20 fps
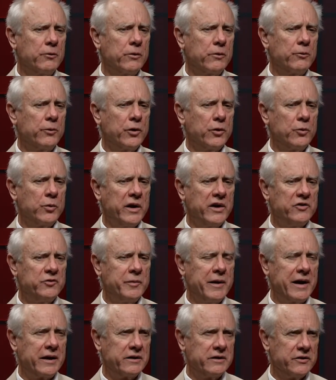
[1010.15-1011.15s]
roadways
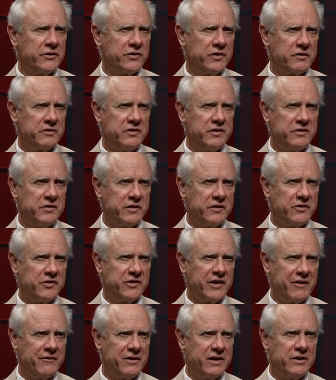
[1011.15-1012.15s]
back in the 60s and
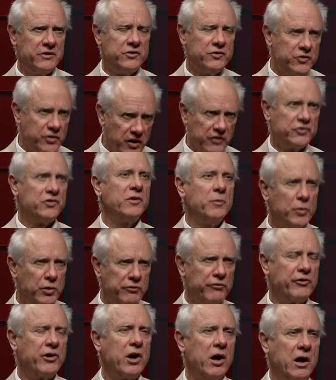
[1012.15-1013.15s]
70s just to
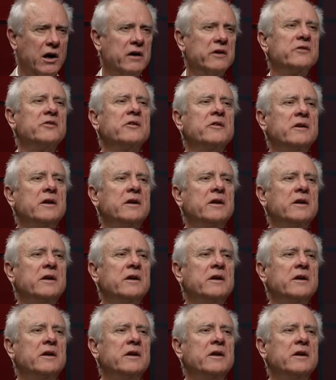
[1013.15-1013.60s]
move cars.